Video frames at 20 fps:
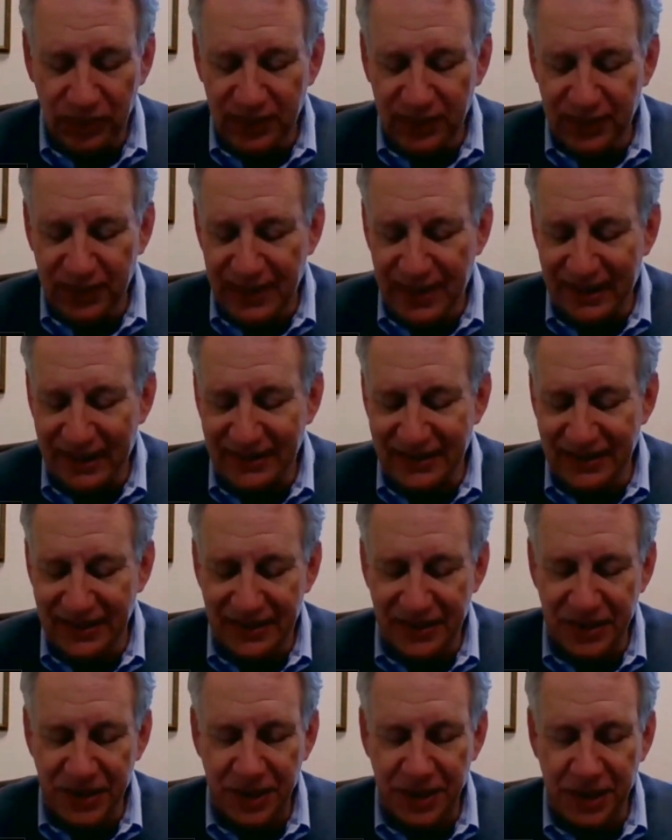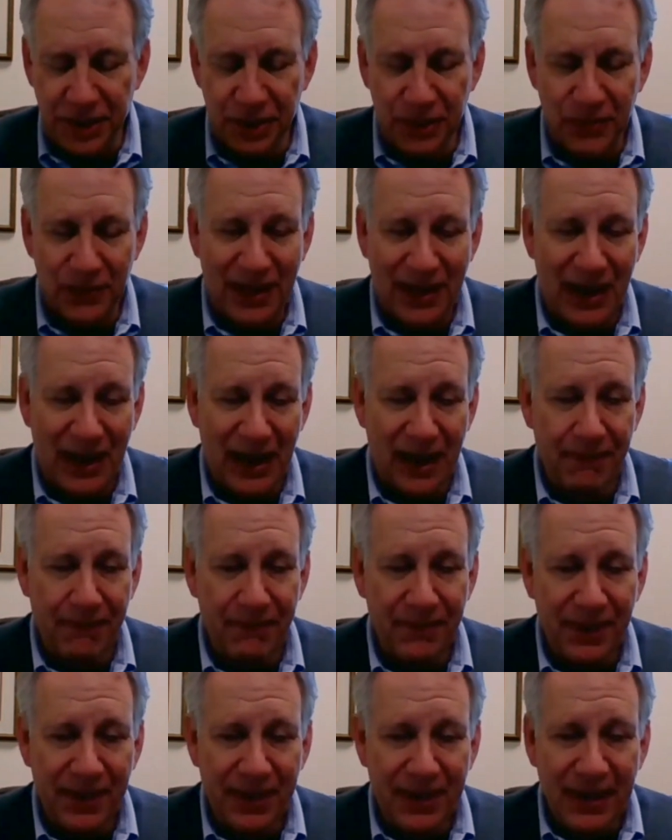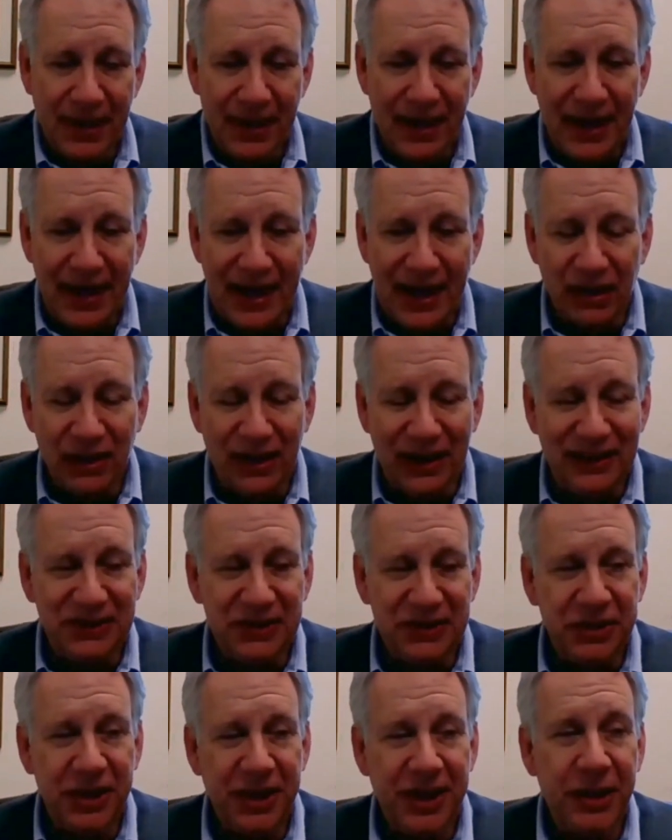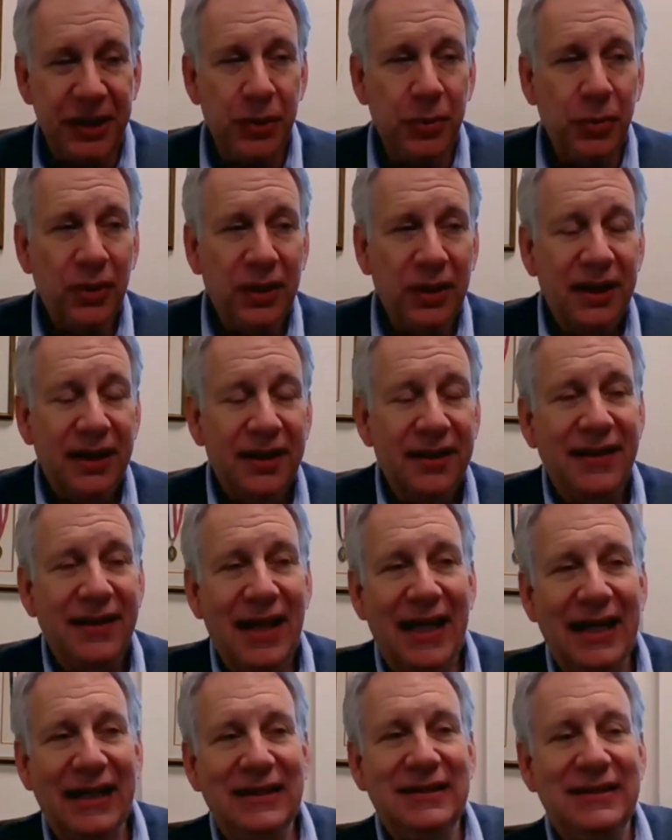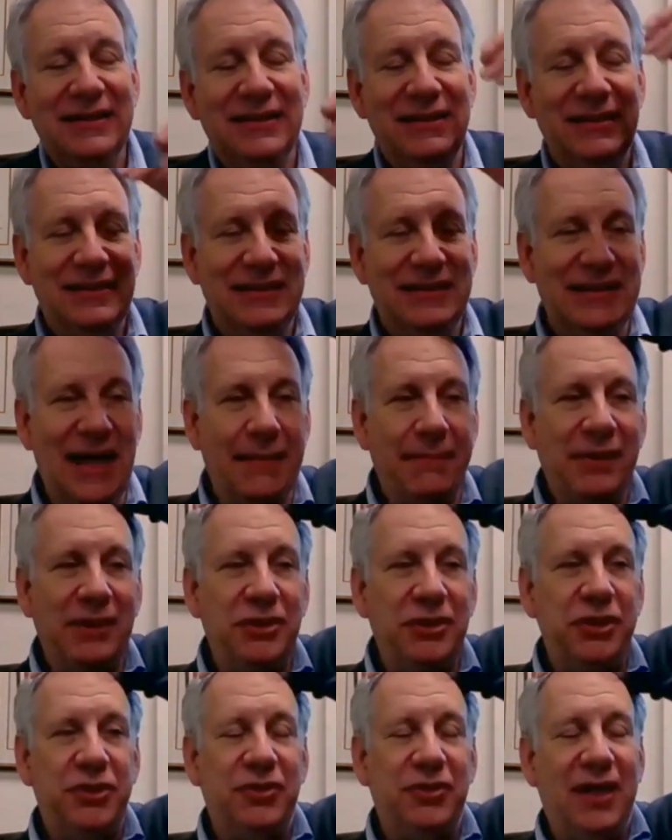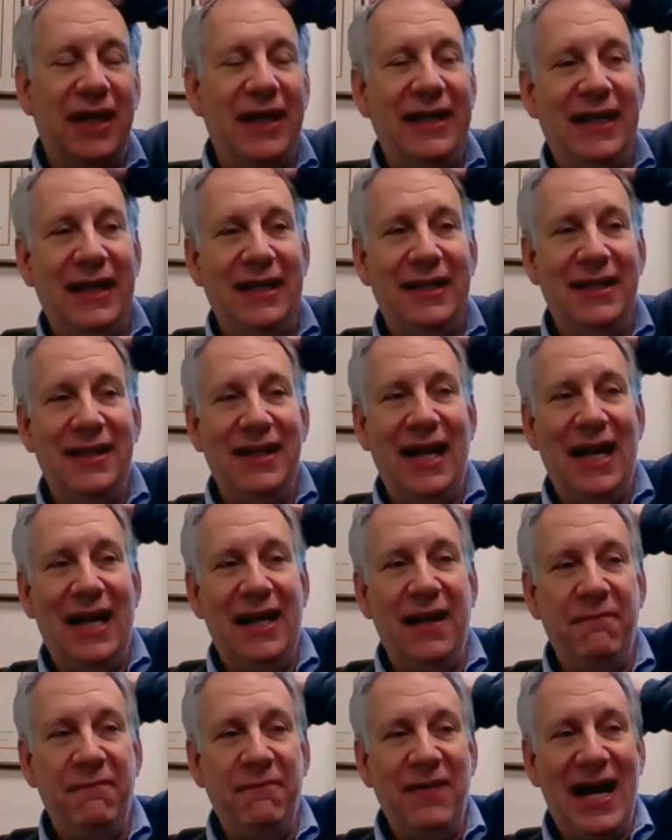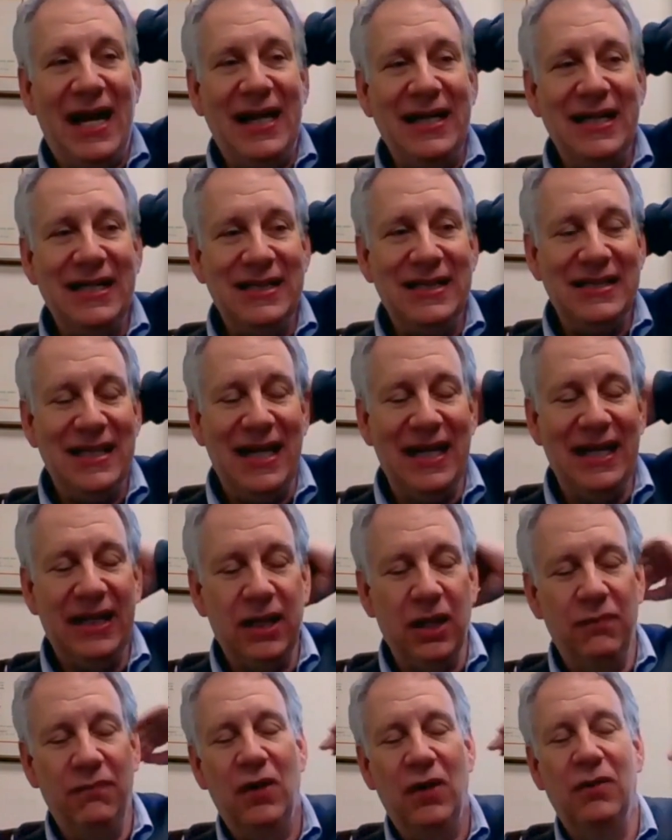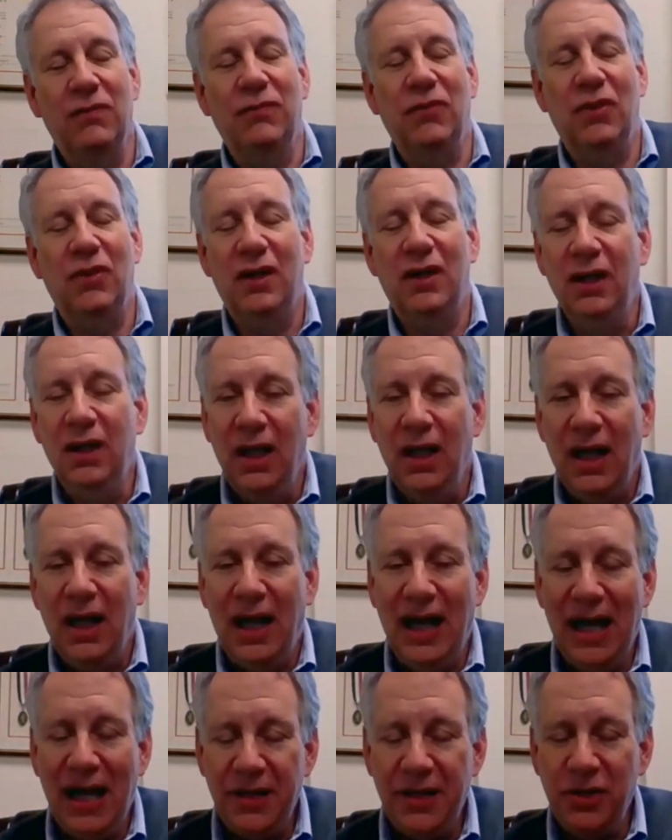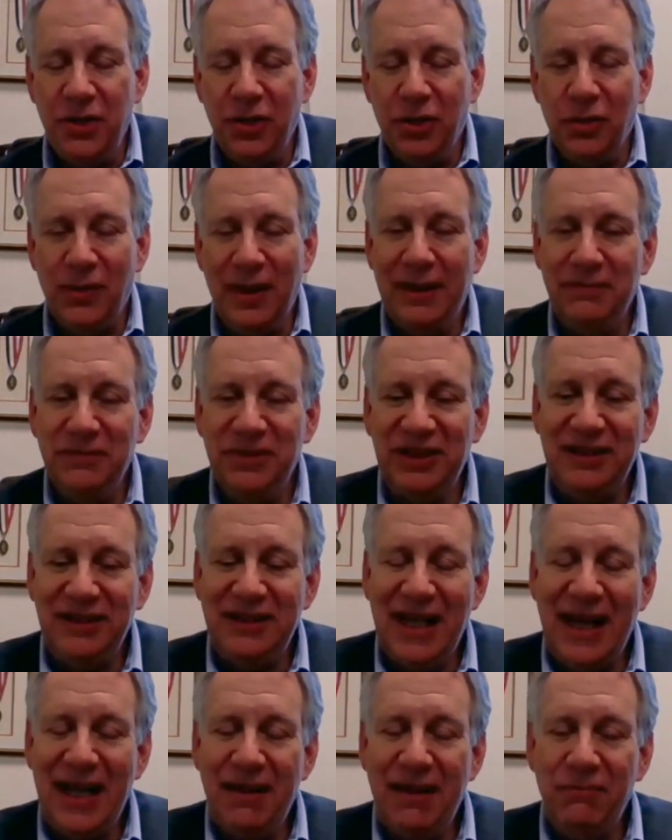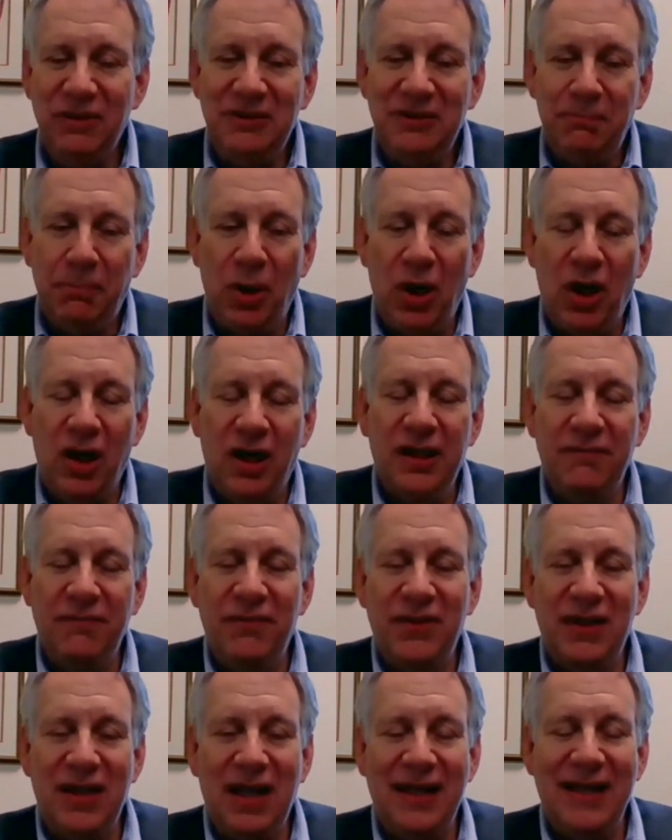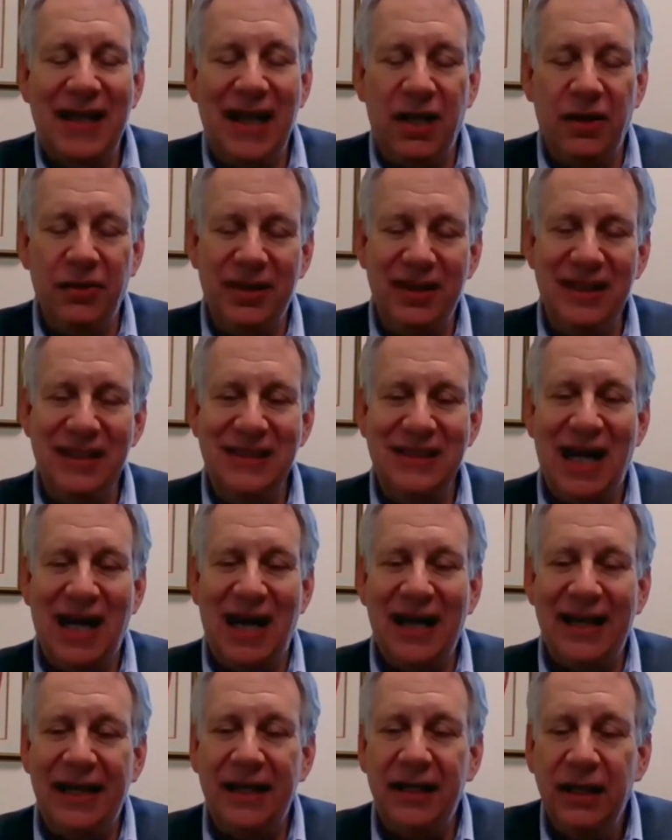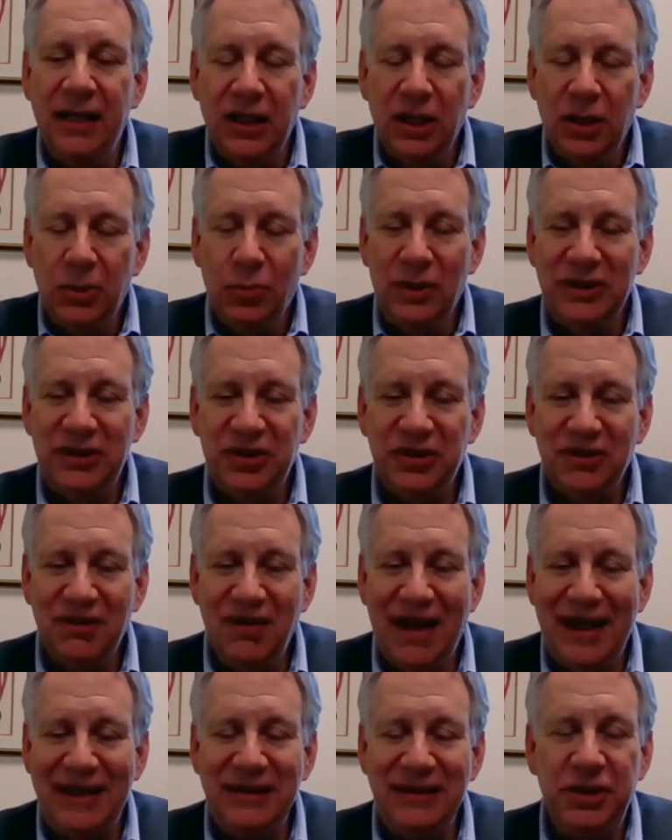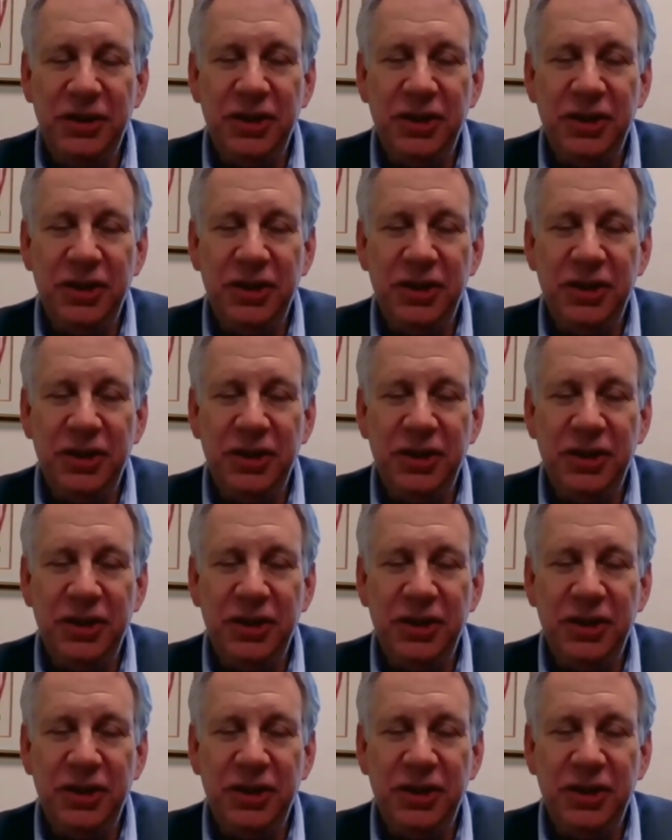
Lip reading: connected to LSU, they demonstrated that a fat intake of over 100 grams a day was part of an unhealthy diet, which led